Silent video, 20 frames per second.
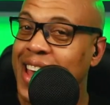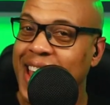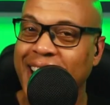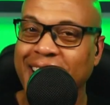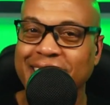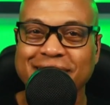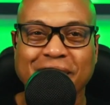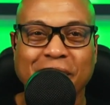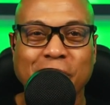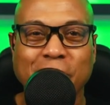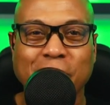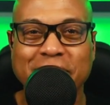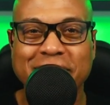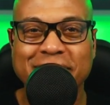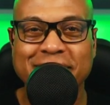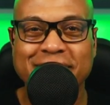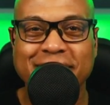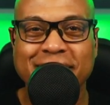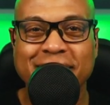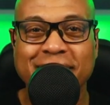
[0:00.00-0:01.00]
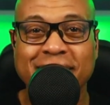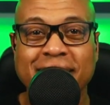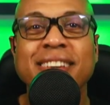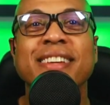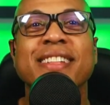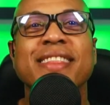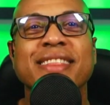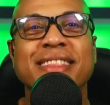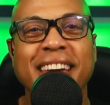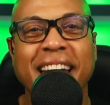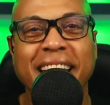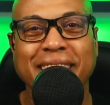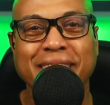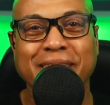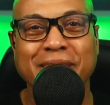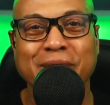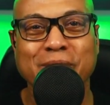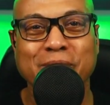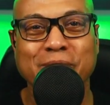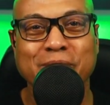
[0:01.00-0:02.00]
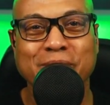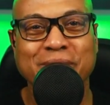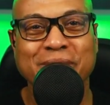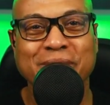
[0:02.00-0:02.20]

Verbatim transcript: As always, thank you.